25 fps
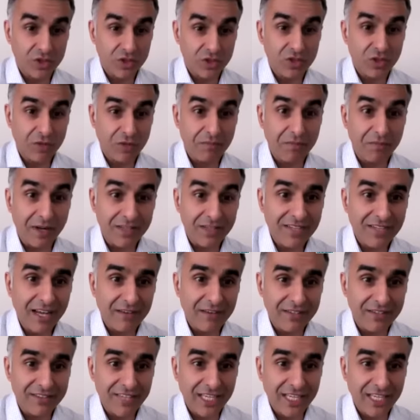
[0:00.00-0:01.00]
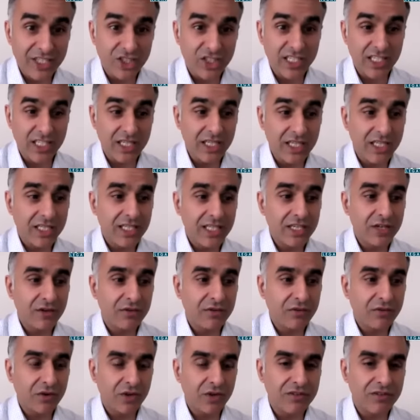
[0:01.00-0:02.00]
must have essentially, for
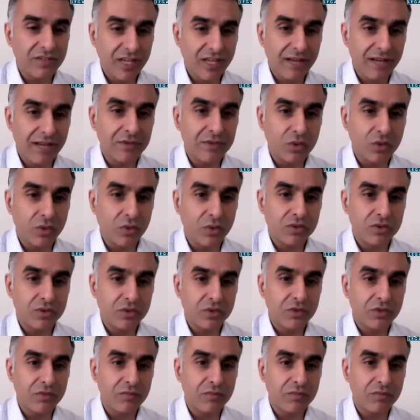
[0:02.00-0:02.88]
your CLM tool to